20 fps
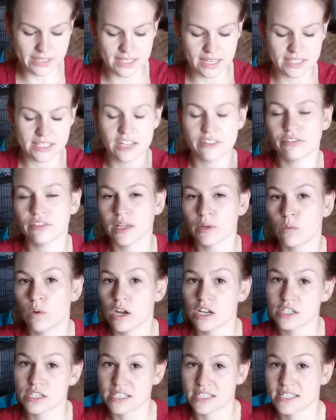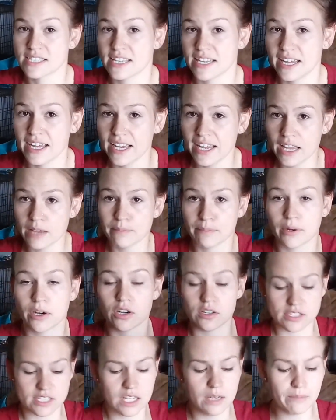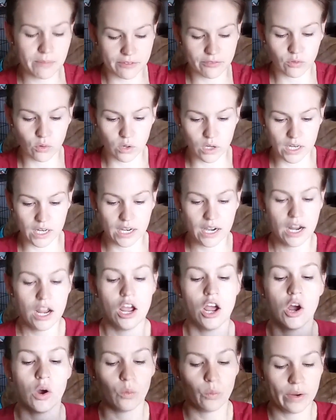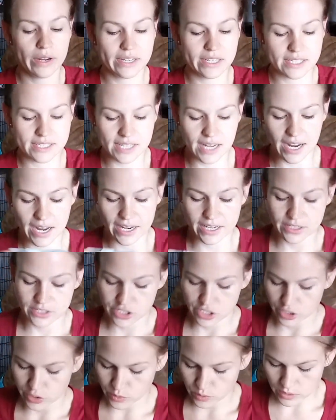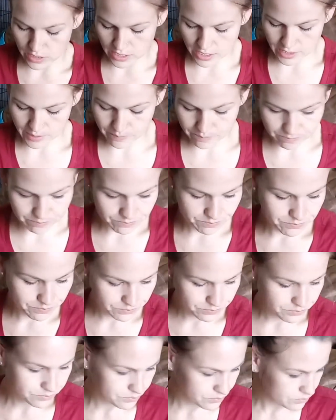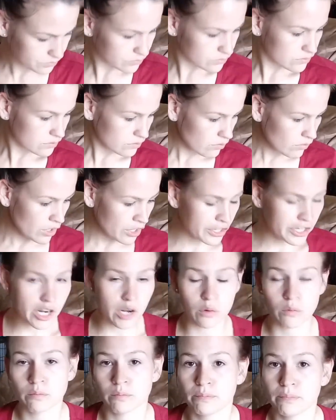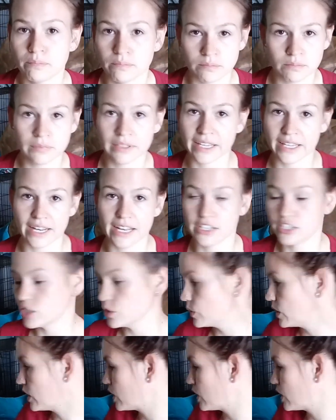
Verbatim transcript: I definitely want to see it in person before we decide to, um, you know, get into it,